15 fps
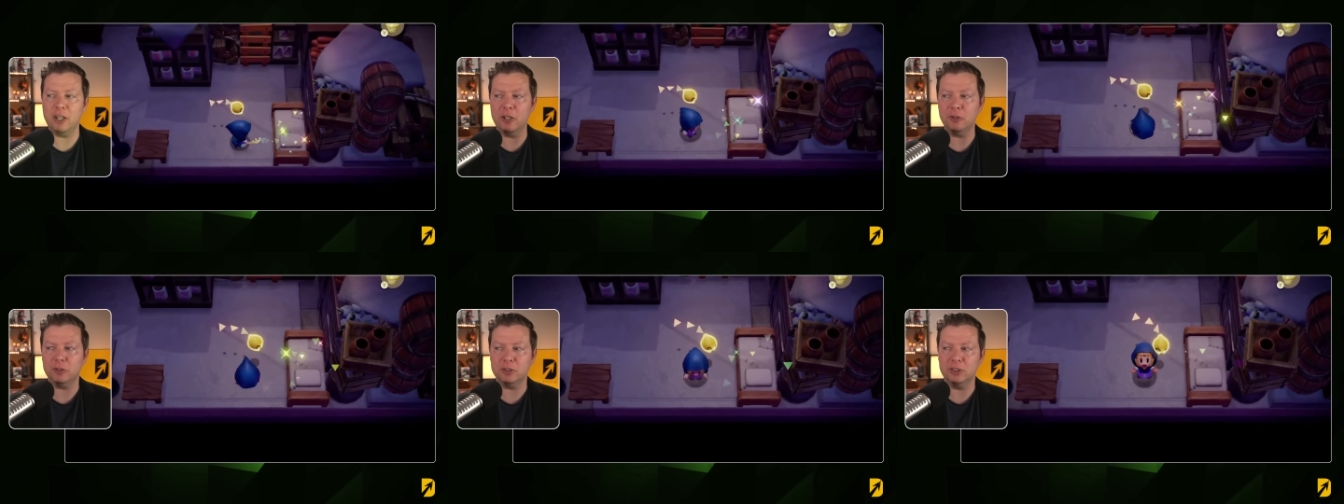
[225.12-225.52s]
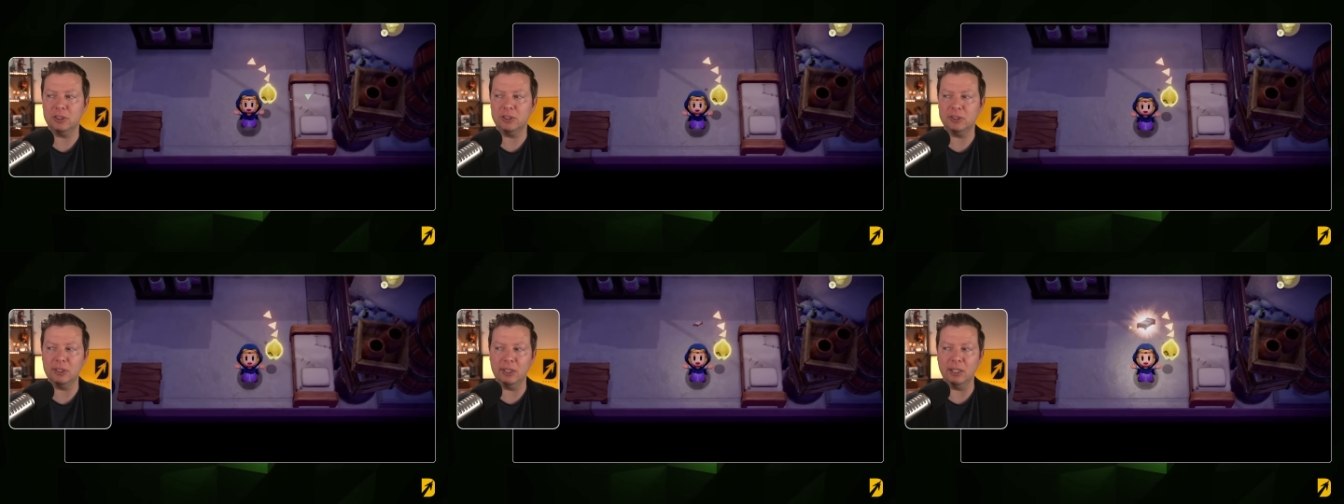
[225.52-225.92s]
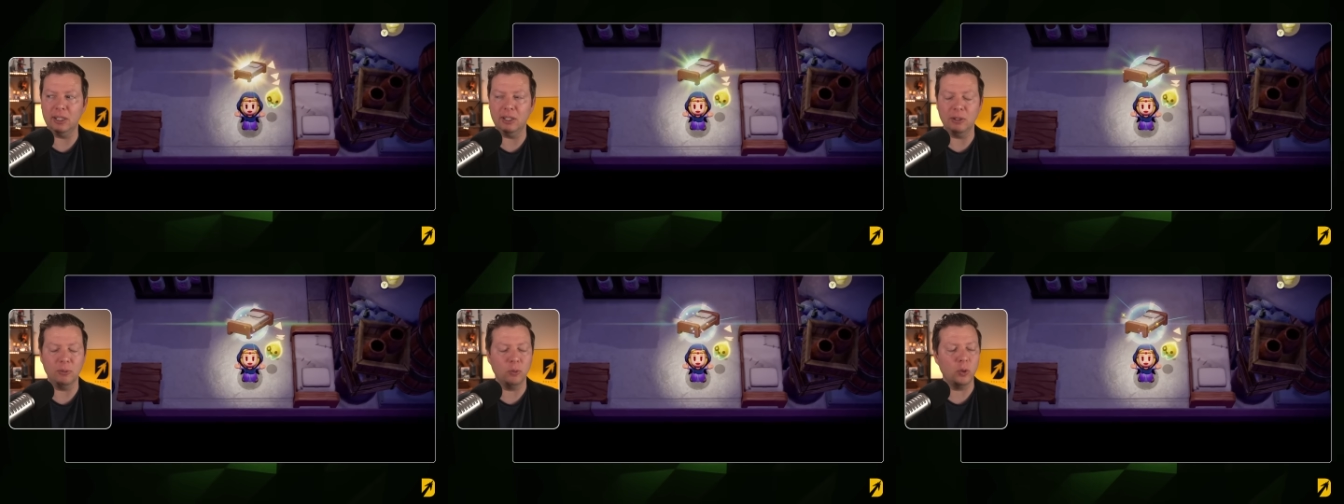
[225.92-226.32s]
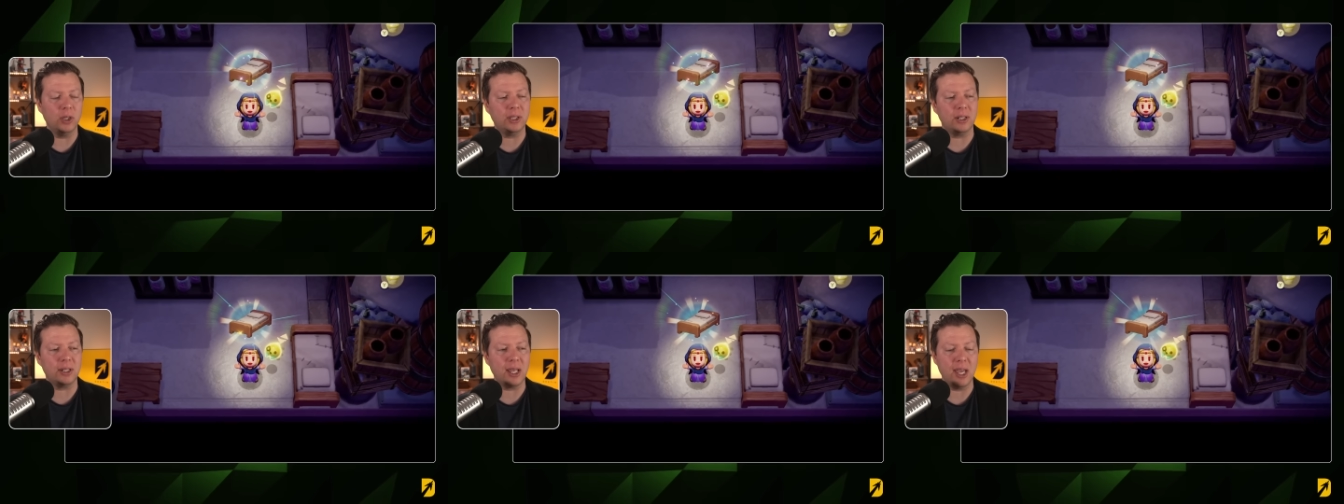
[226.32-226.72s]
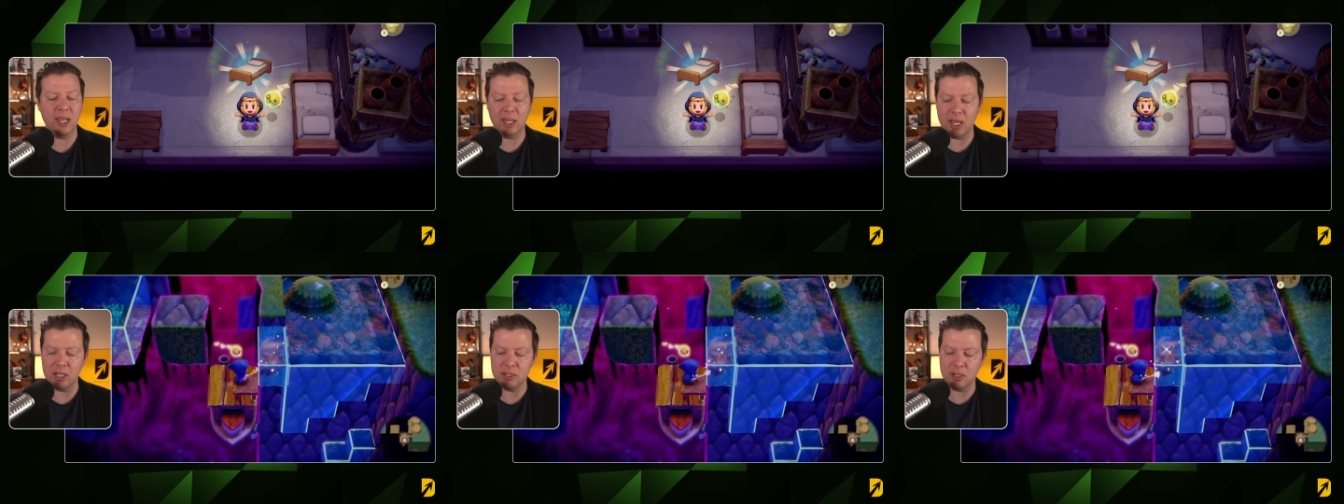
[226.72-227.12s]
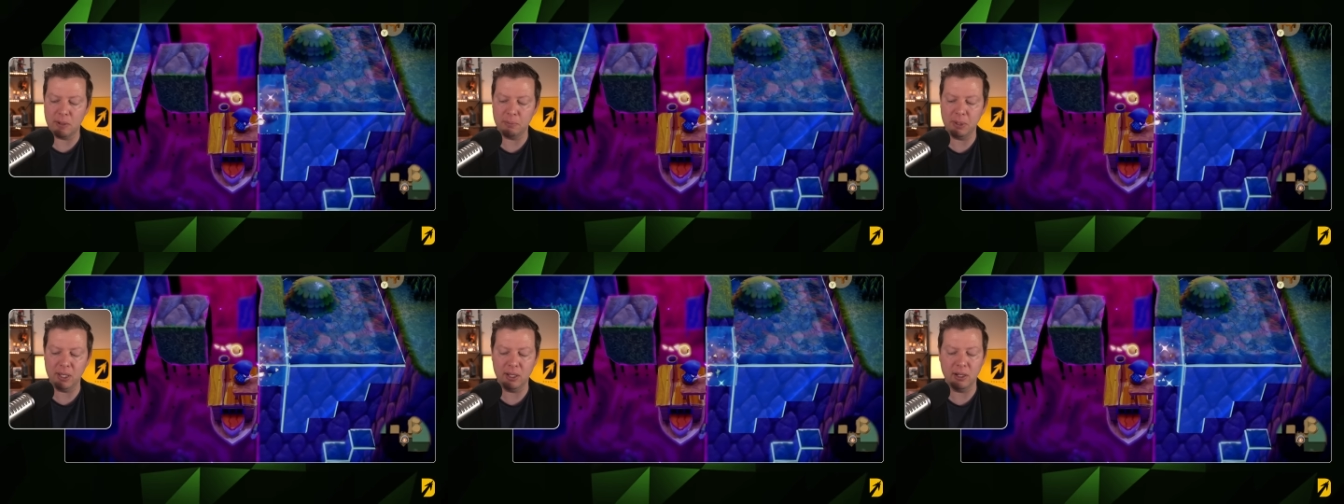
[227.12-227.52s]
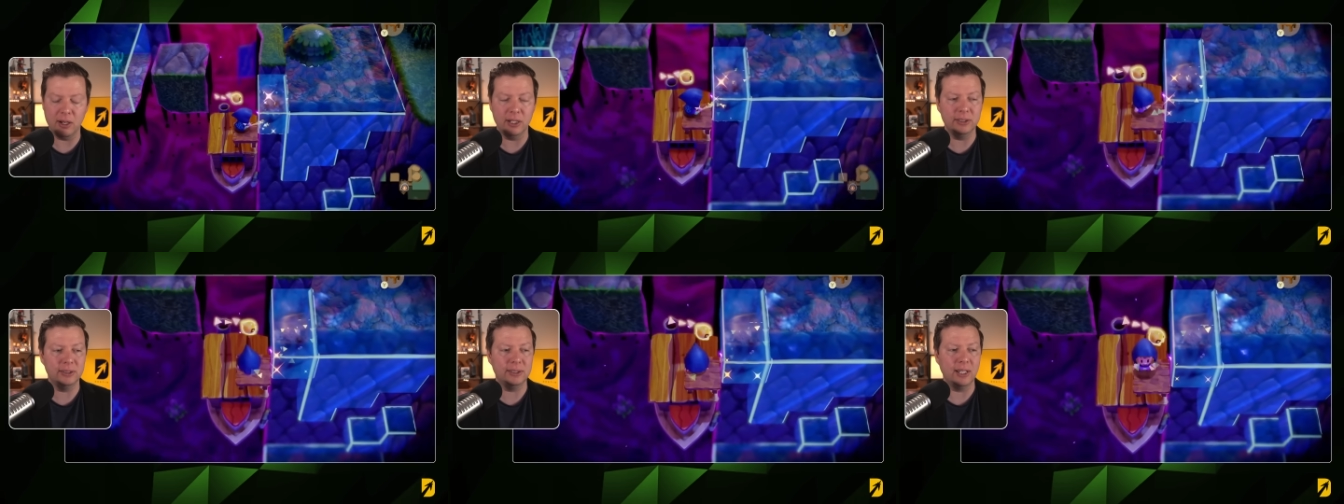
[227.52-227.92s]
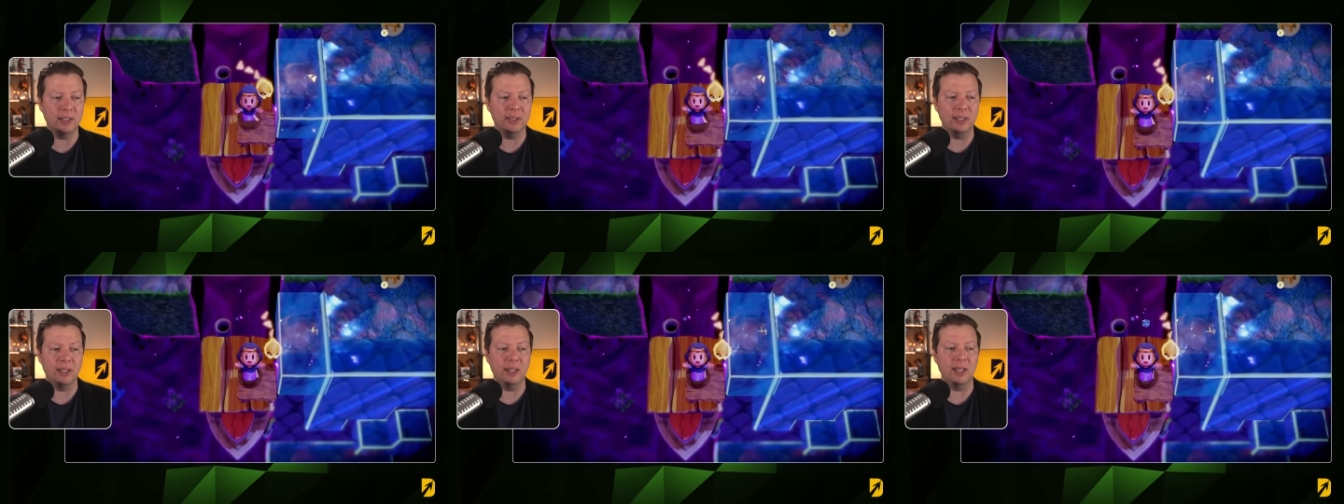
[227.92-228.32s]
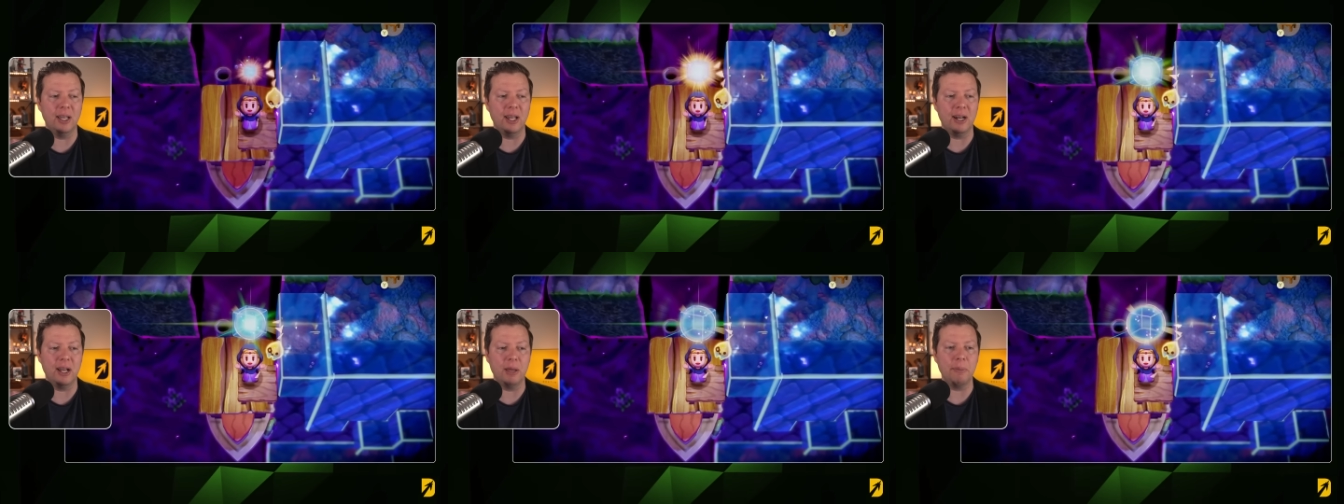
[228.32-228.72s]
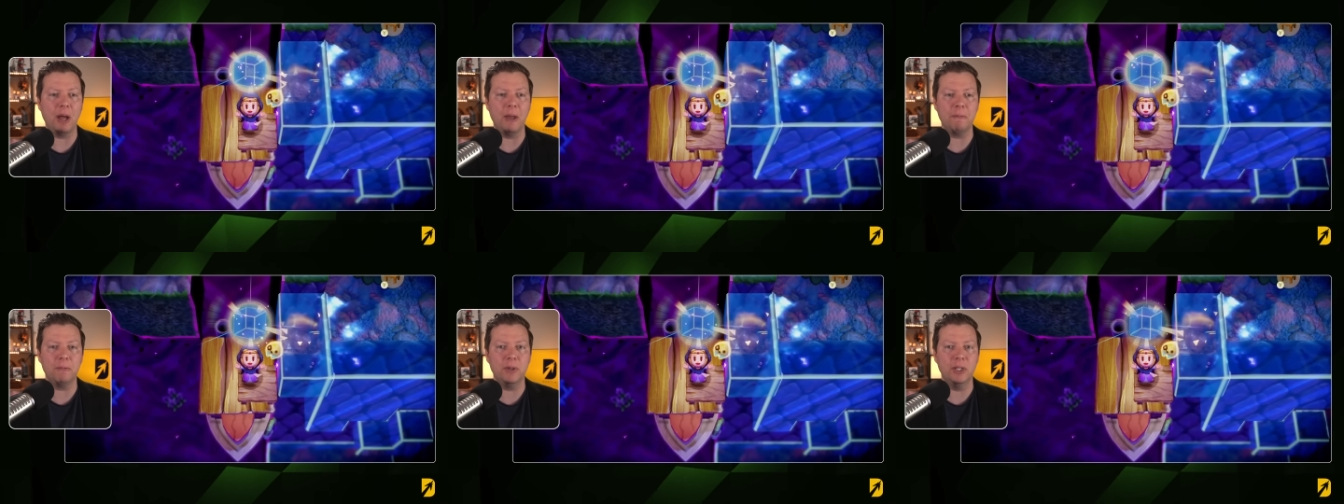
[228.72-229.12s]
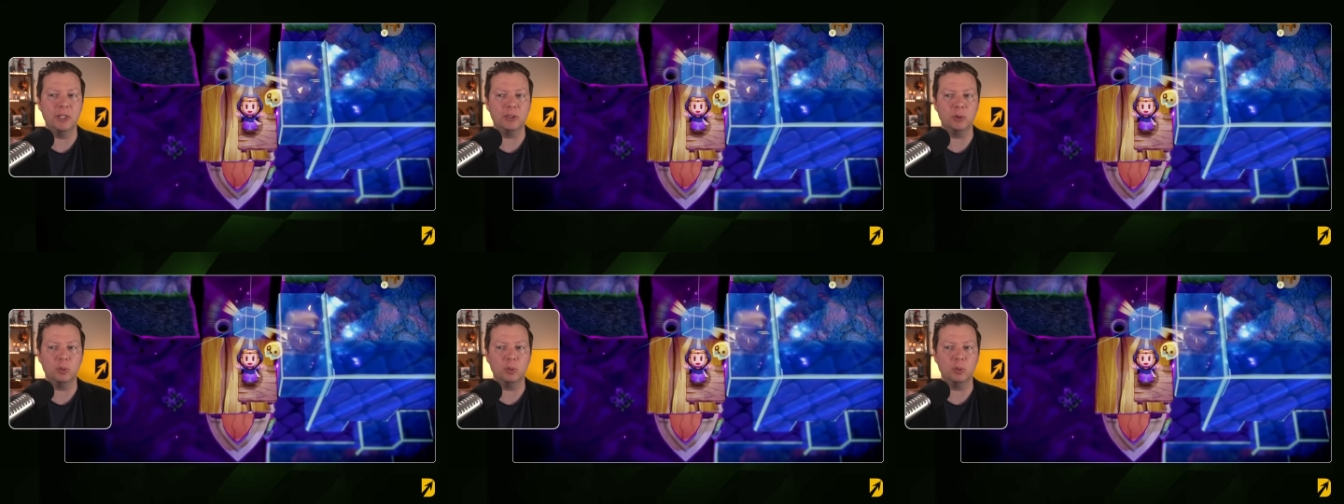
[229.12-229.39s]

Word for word: interested to see what their take ends up being on Zelda, and I am hyped for this